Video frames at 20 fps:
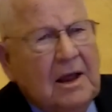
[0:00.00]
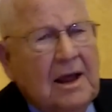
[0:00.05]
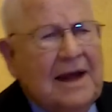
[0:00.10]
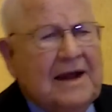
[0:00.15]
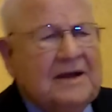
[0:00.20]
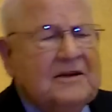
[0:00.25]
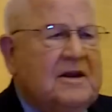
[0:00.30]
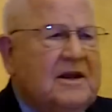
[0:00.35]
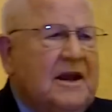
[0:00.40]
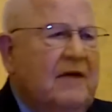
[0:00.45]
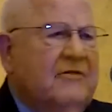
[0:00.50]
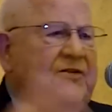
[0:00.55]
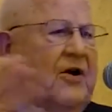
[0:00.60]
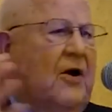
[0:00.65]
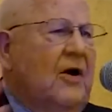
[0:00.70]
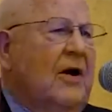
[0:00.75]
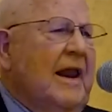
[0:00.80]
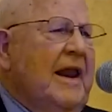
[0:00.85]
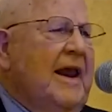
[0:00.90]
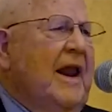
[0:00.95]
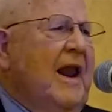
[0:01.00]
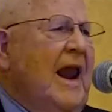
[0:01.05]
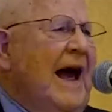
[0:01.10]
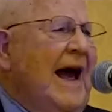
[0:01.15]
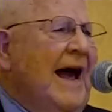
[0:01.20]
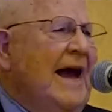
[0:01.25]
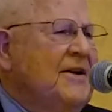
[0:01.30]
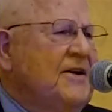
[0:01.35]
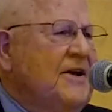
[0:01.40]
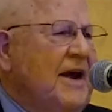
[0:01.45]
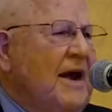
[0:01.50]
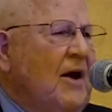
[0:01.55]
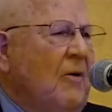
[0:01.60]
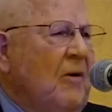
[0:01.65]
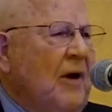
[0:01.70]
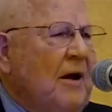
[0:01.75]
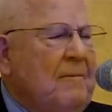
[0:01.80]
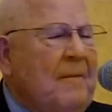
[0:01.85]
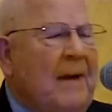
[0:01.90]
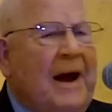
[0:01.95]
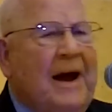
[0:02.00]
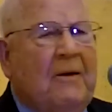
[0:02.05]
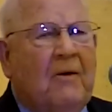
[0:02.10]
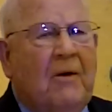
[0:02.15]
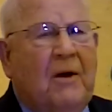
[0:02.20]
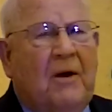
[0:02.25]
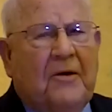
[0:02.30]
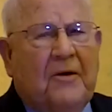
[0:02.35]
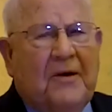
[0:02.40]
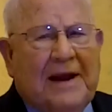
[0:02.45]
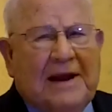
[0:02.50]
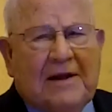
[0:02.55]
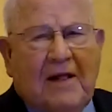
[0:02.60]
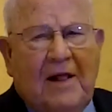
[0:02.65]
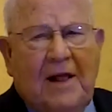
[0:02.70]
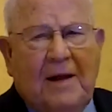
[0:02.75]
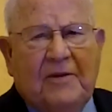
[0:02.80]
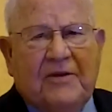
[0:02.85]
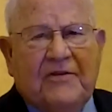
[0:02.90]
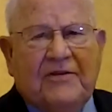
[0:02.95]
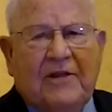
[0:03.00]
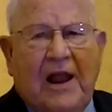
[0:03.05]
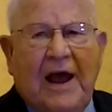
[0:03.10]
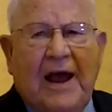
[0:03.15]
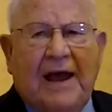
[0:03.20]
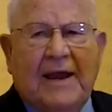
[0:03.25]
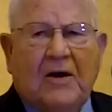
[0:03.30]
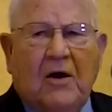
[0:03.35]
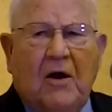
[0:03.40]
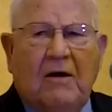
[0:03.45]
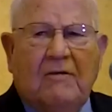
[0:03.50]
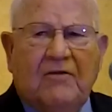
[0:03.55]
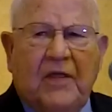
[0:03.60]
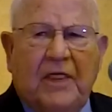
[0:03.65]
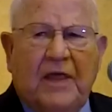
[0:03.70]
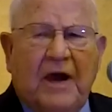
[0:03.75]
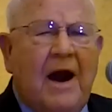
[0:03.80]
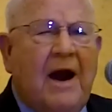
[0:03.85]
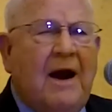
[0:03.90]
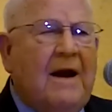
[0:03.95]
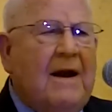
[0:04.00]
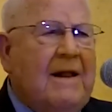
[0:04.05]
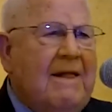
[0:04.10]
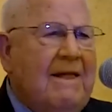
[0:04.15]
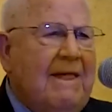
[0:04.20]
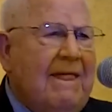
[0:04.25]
that gives you a little idea what my Rotary Club is like over there.